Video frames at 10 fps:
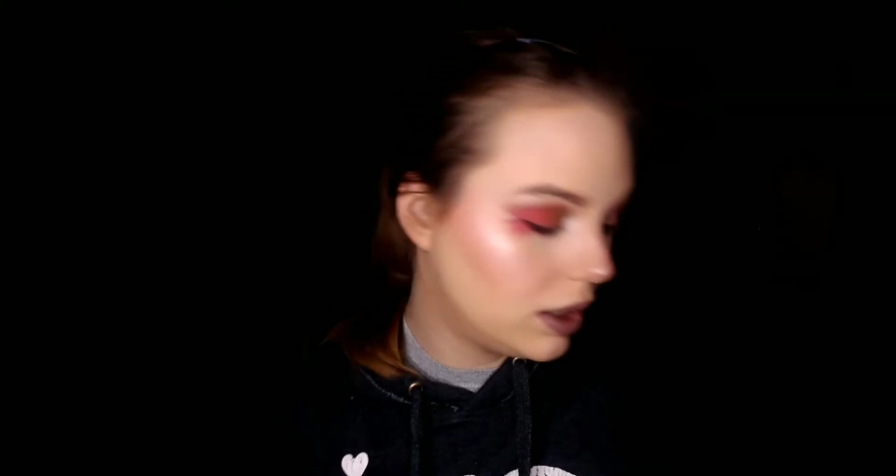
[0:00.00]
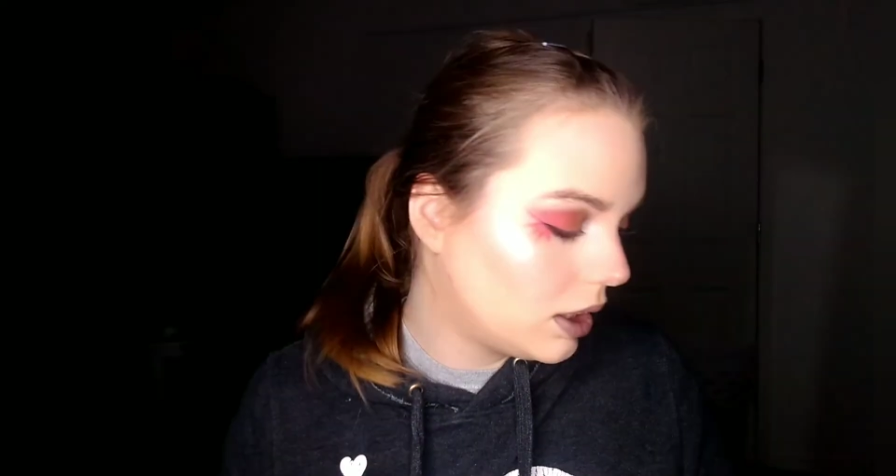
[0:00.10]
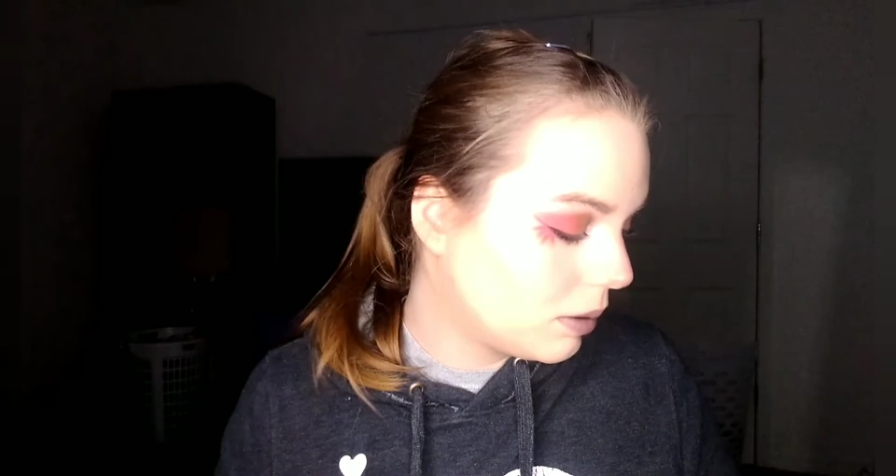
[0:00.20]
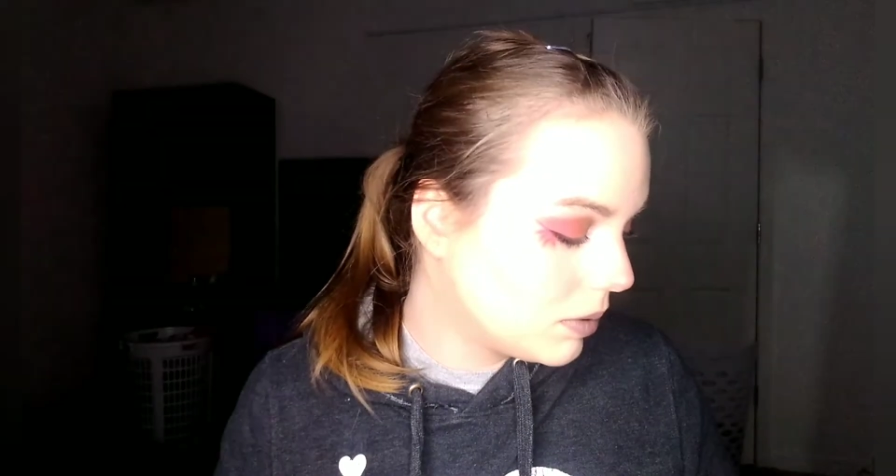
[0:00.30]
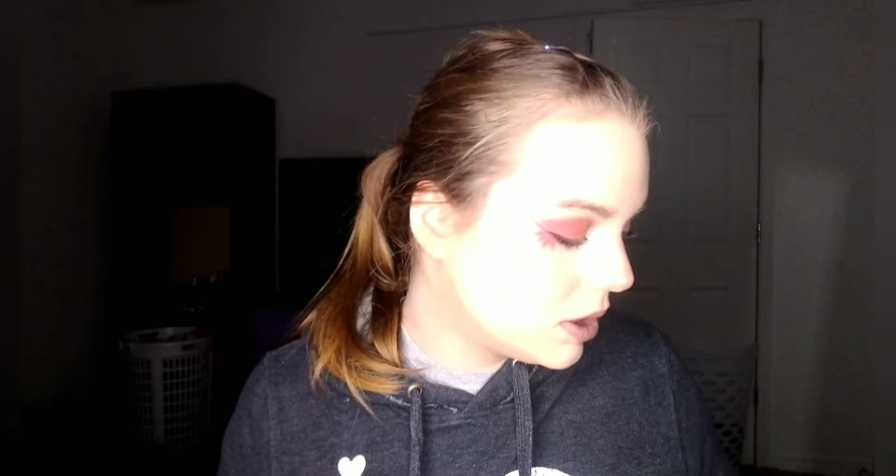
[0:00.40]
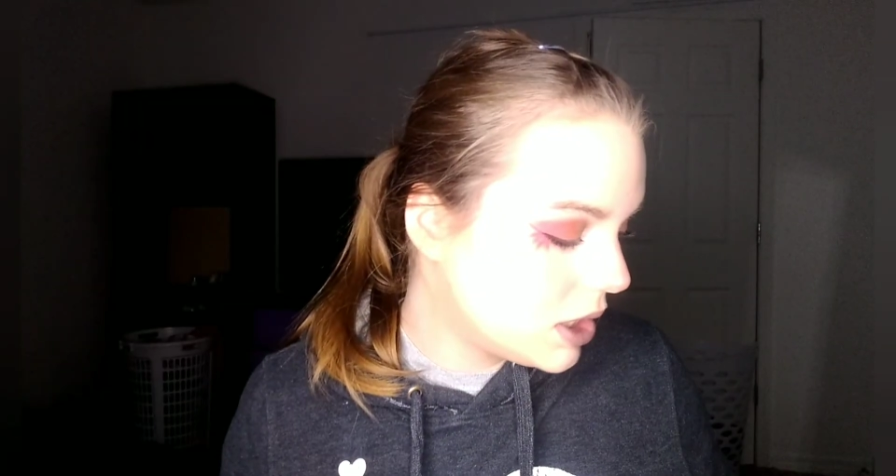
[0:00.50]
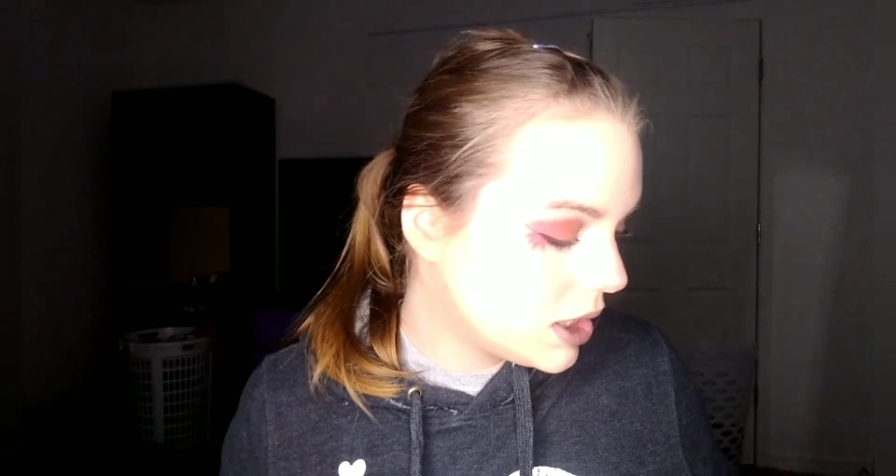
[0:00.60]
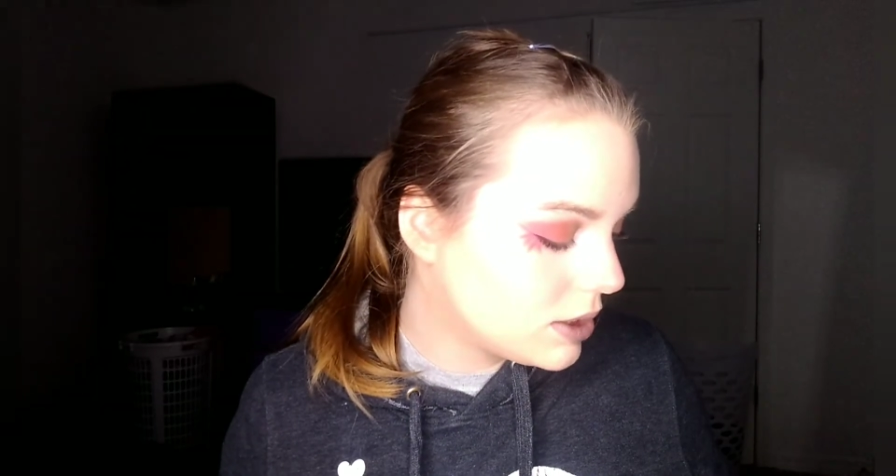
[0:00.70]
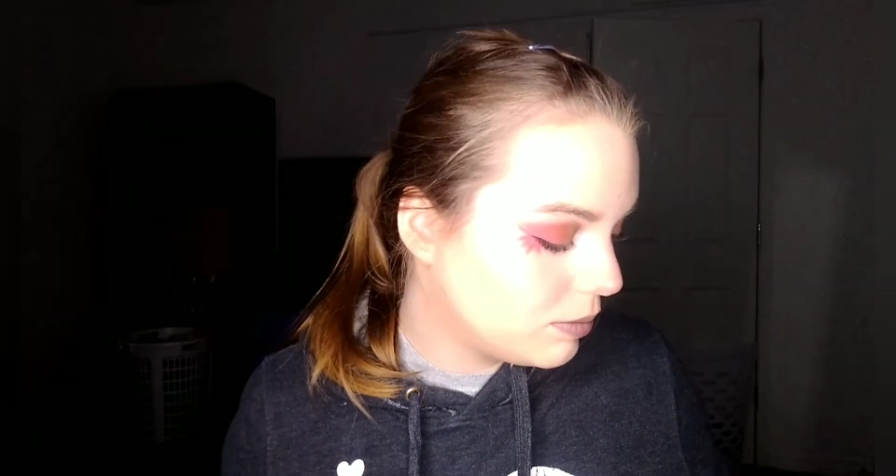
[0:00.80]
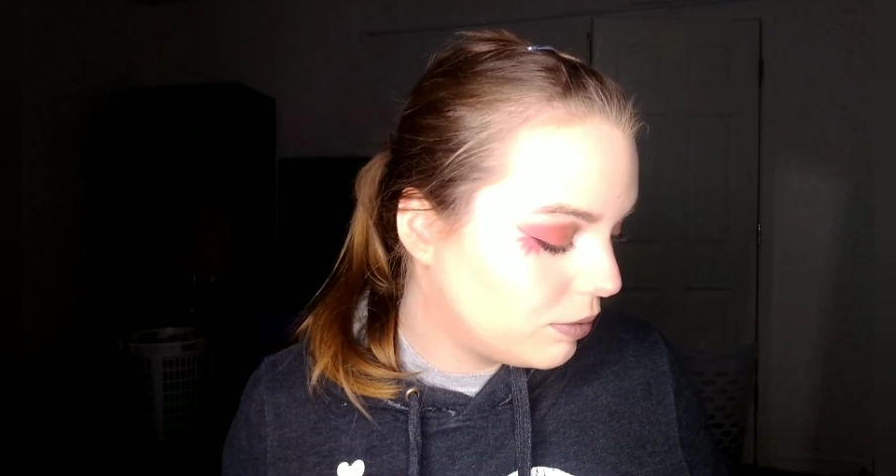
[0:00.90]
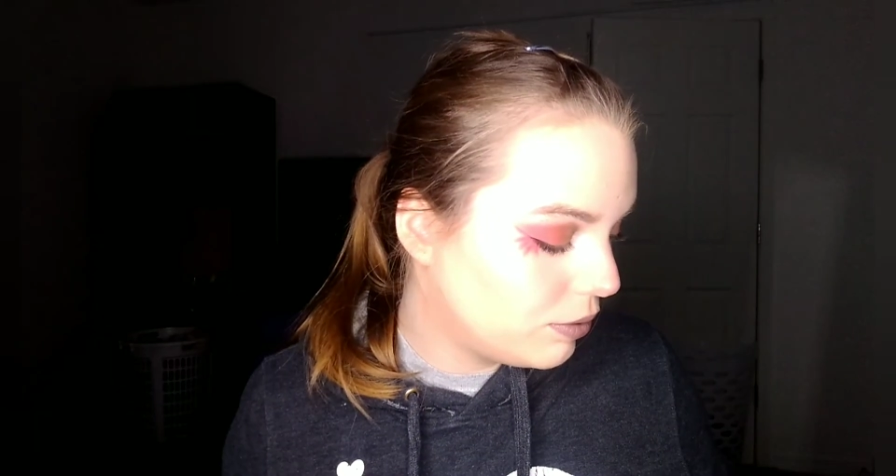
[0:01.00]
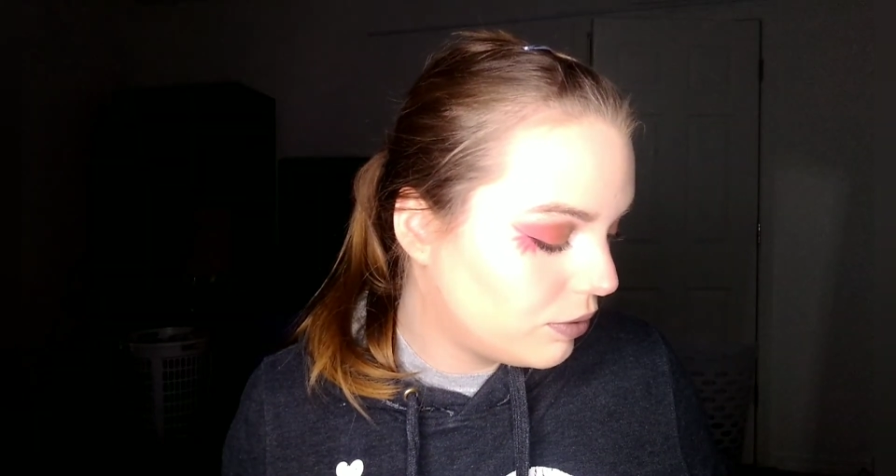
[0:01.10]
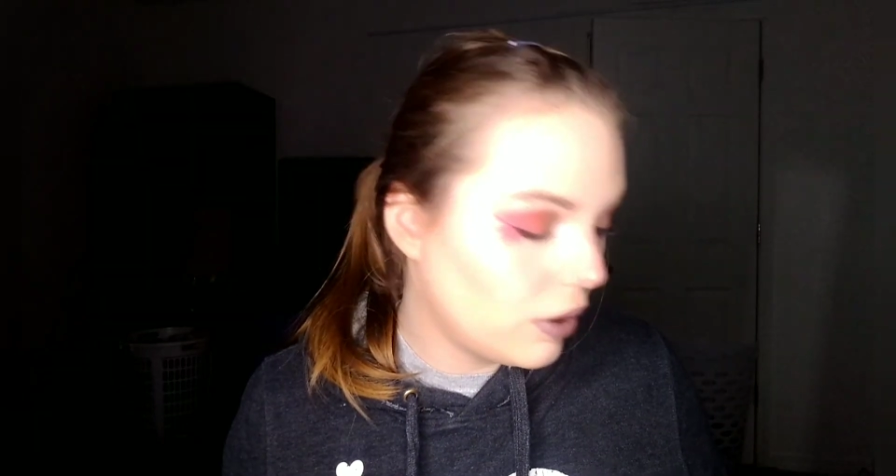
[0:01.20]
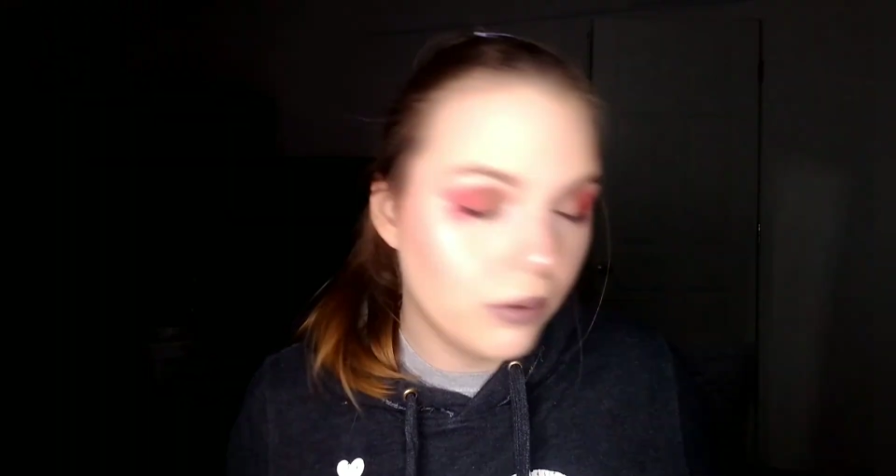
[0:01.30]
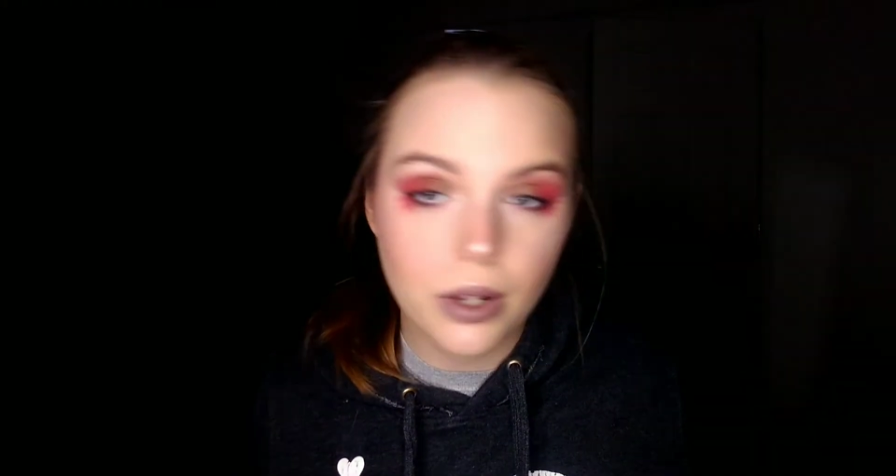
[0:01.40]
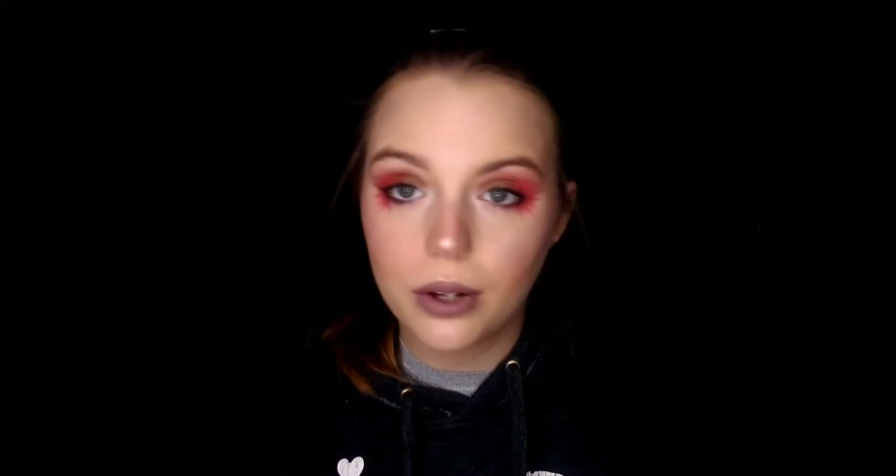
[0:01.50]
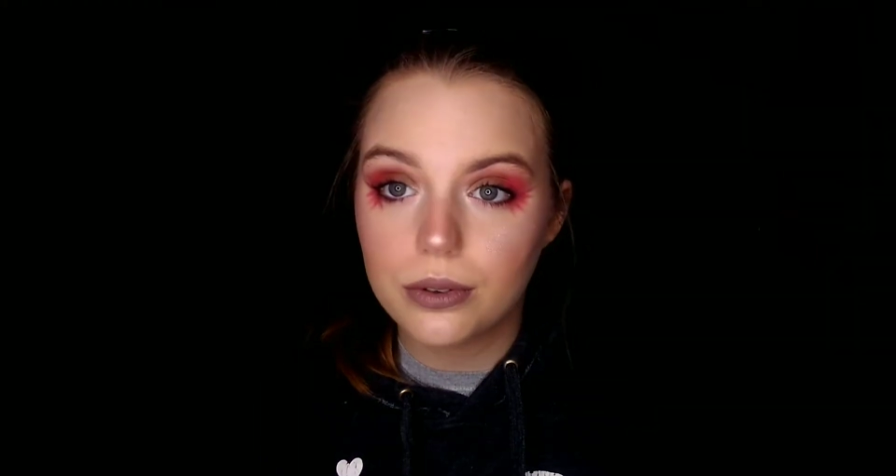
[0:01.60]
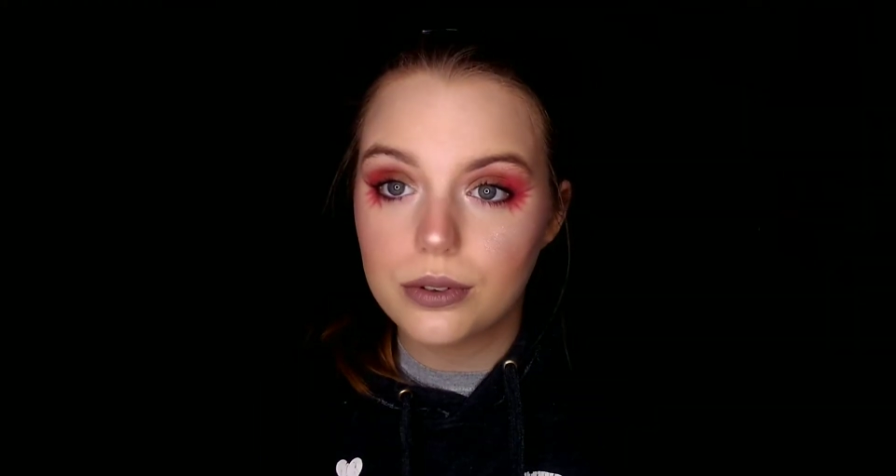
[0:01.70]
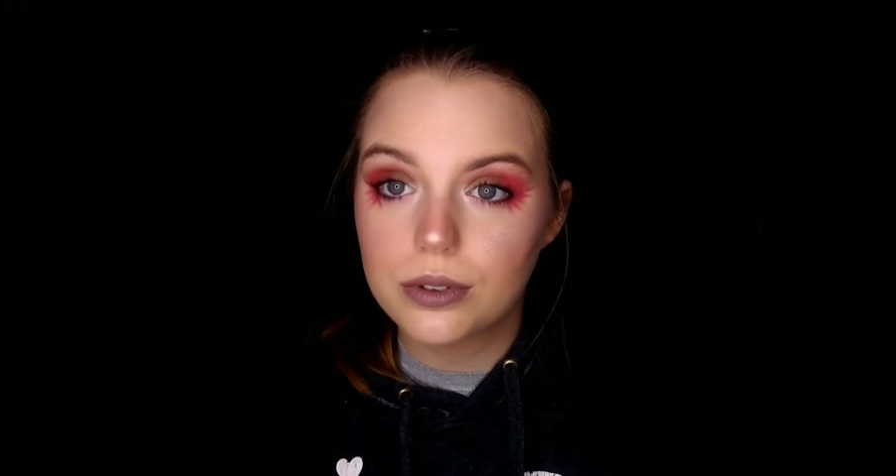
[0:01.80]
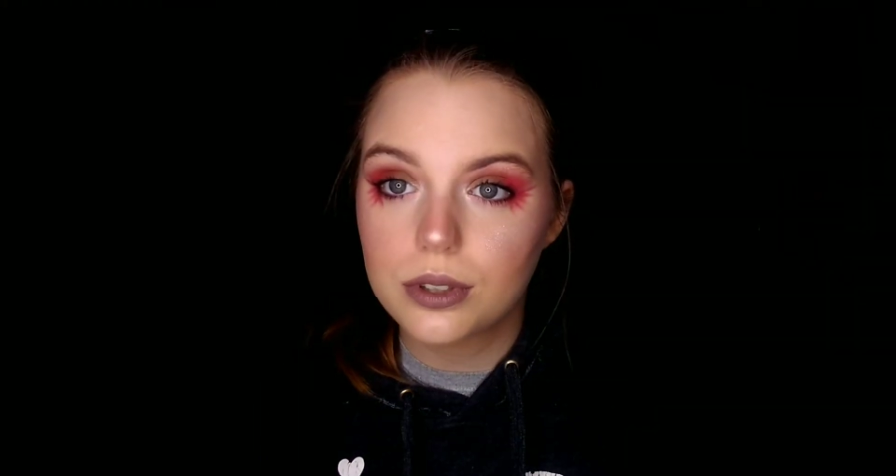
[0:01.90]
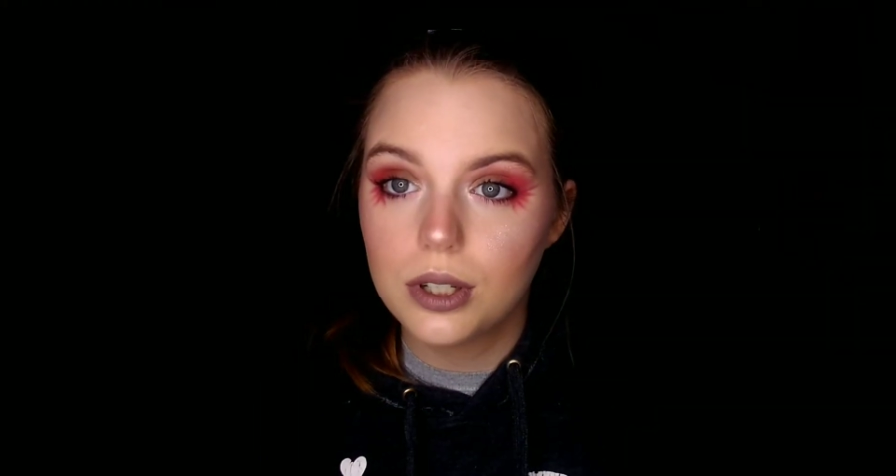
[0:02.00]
and then I'm going to take some photos.